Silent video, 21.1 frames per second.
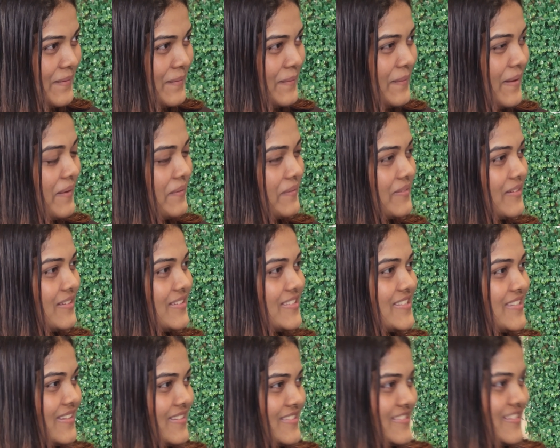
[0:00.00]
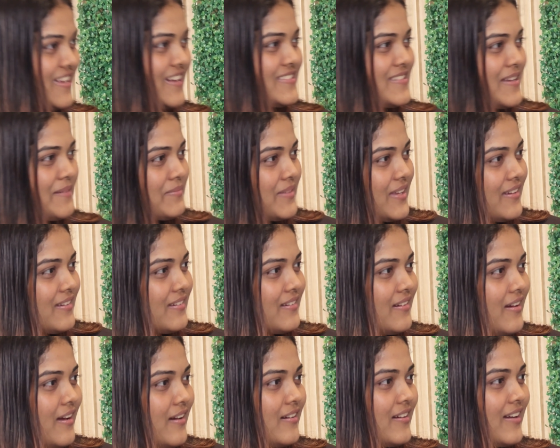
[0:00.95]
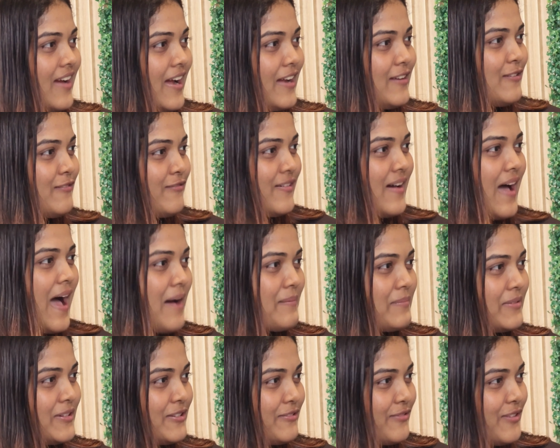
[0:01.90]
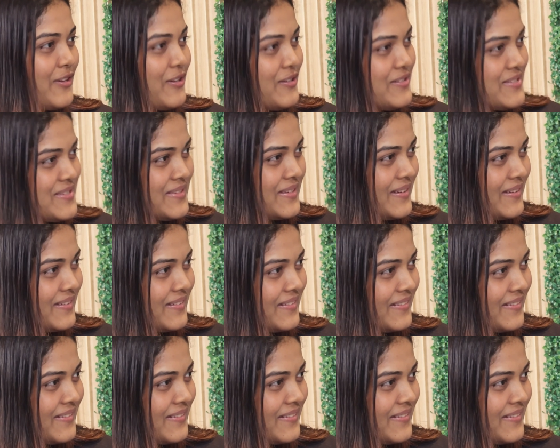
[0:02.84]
Wow, is that something kind of a habit of yours?